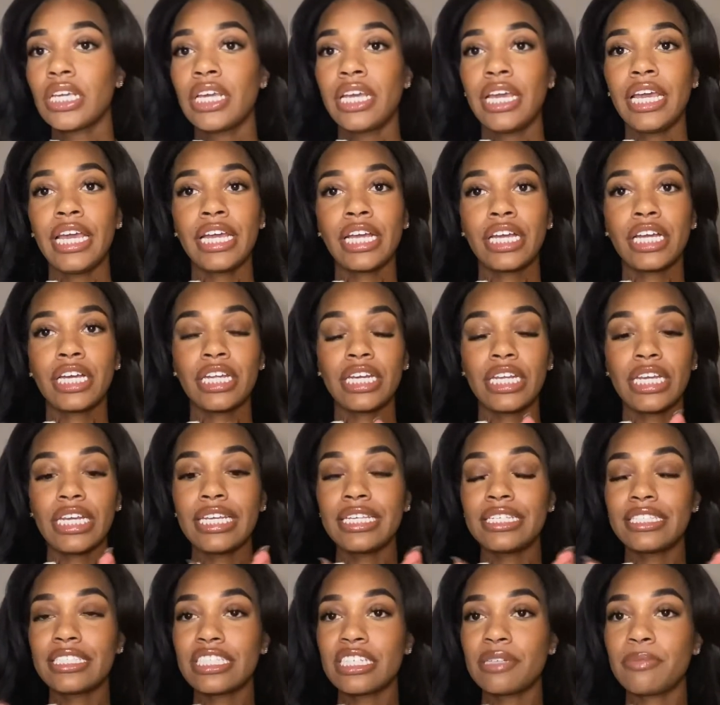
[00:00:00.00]
It could
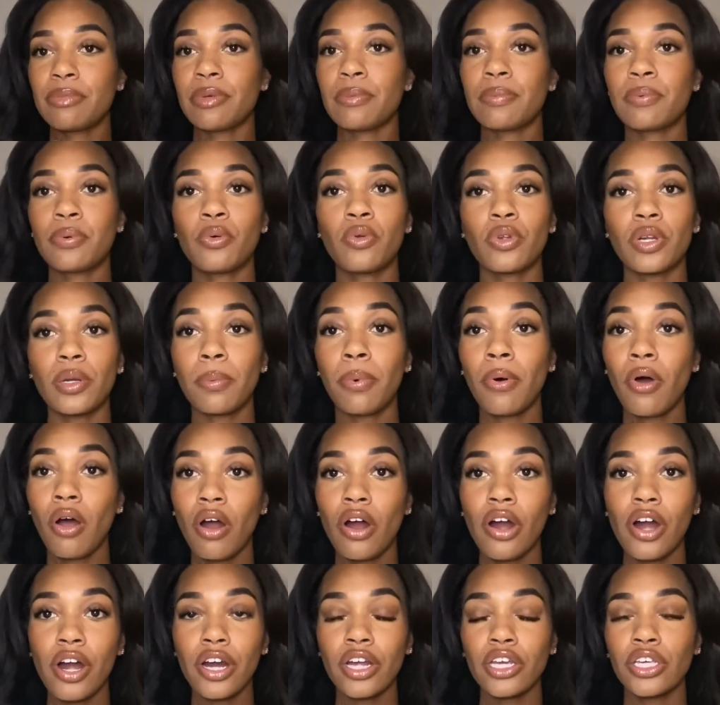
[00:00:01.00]
easily be pulled
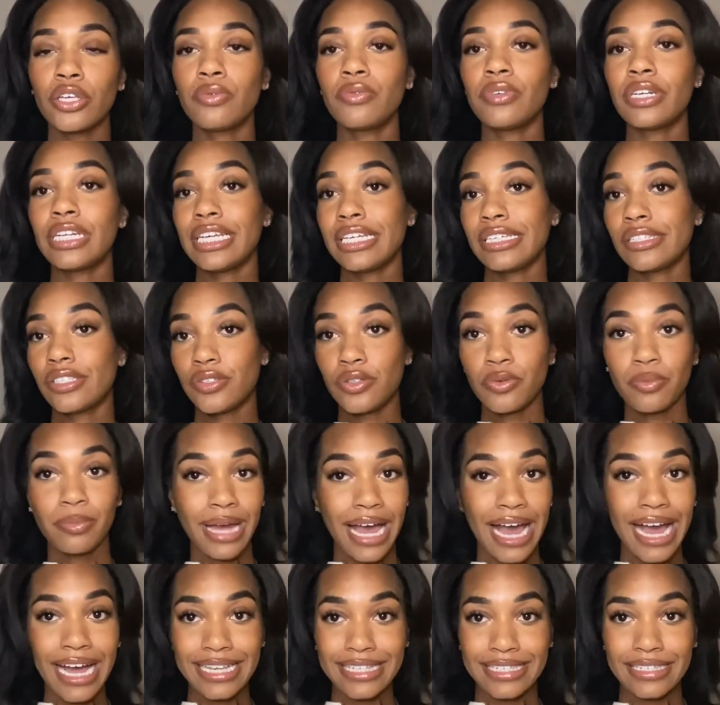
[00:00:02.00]
apart. You need to
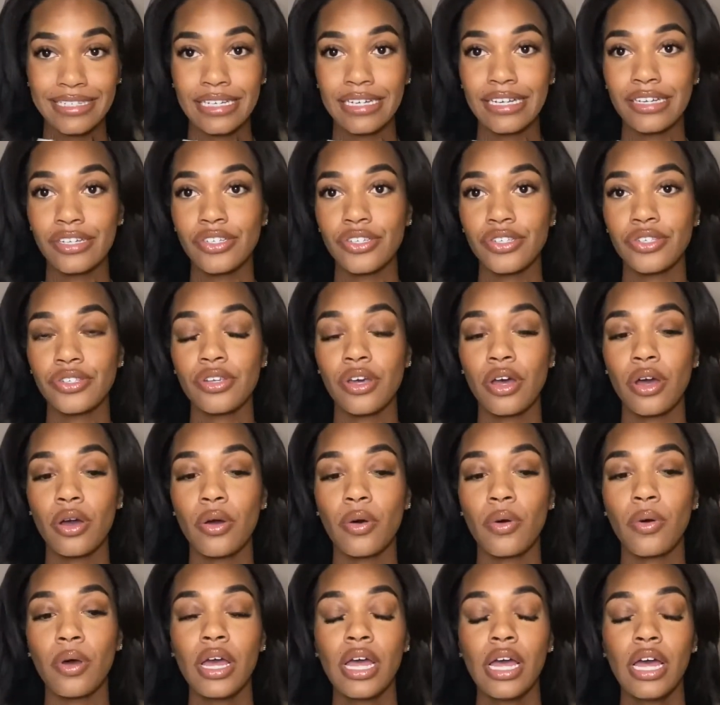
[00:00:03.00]
back stitch.
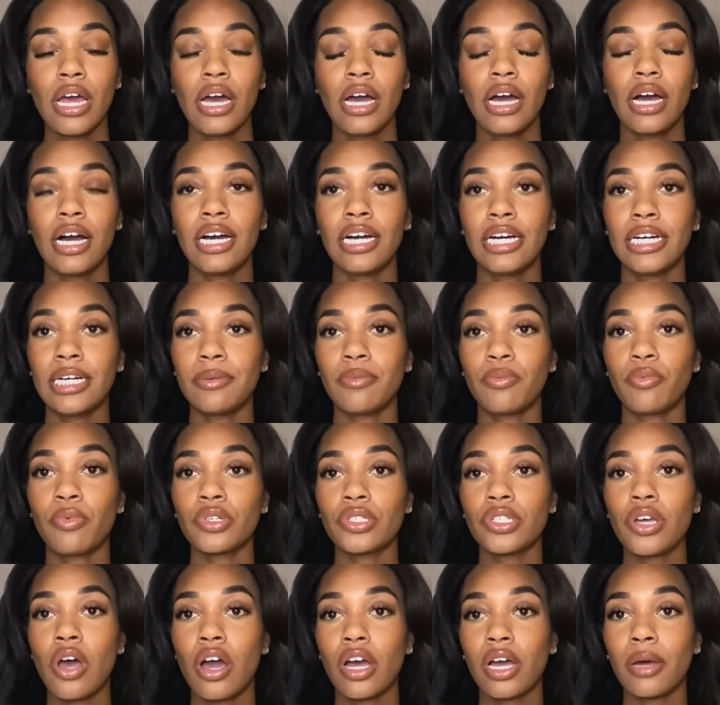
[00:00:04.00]
So we'll
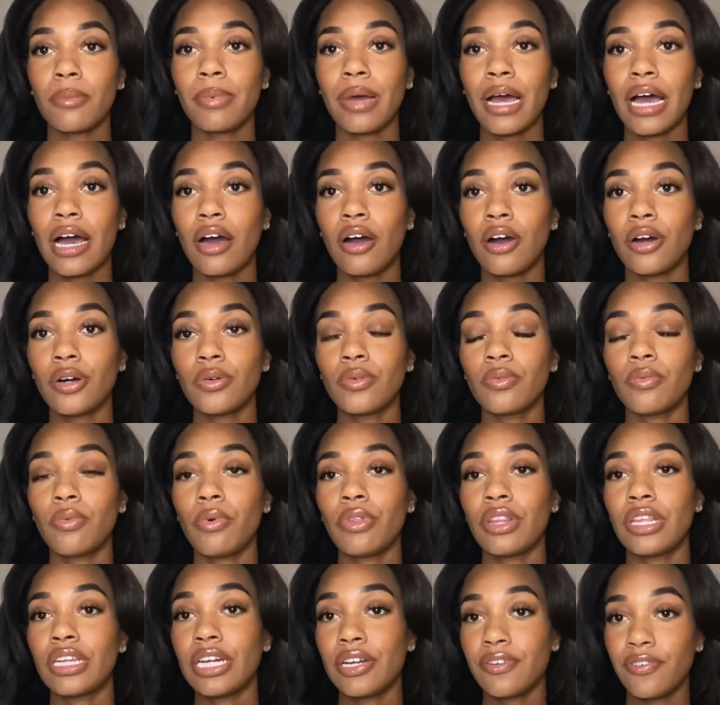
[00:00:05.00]
talk about
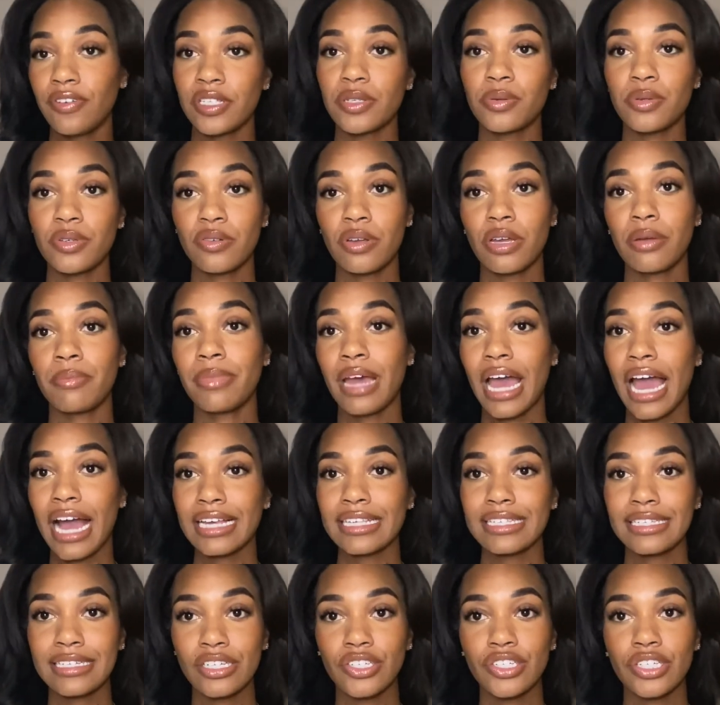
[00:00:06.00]
the difference between back
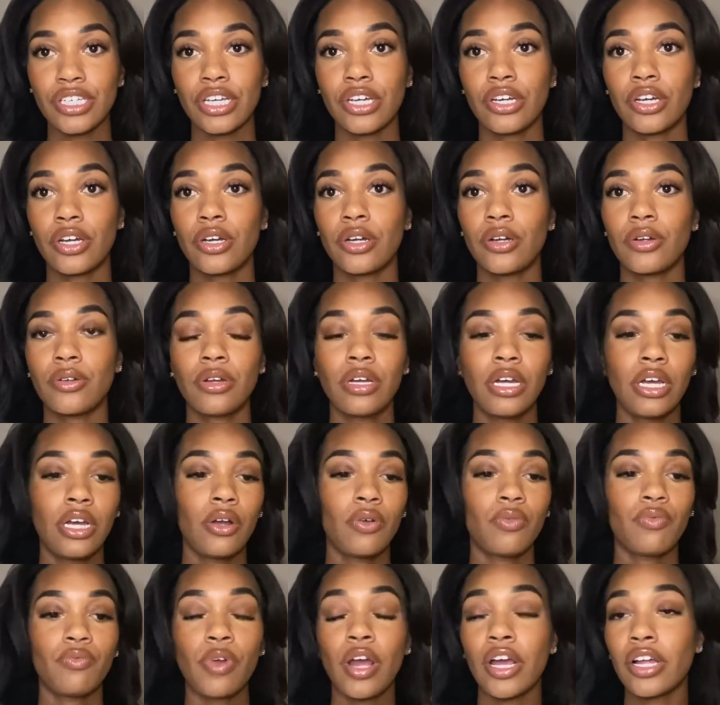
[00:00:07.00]
stitching or
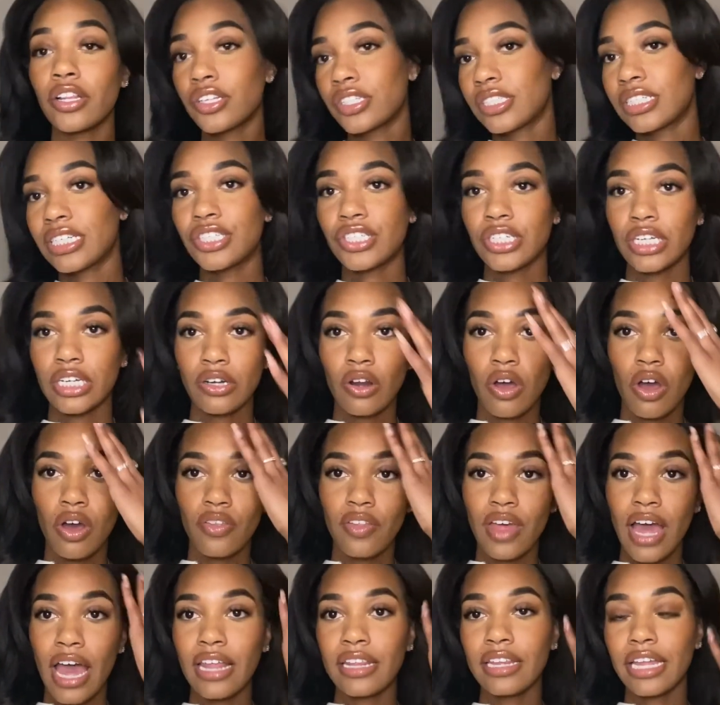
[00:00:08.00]
regular stitching and all
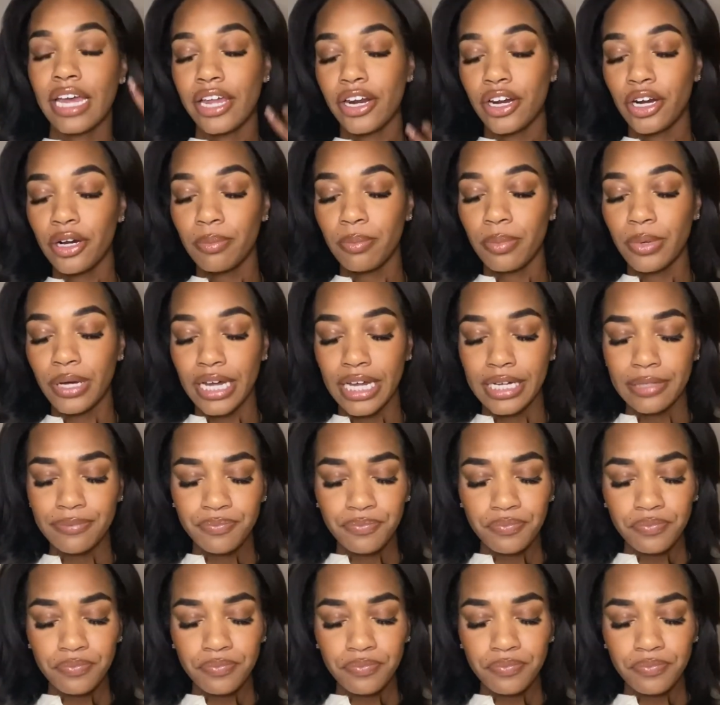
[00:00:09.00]
that later, but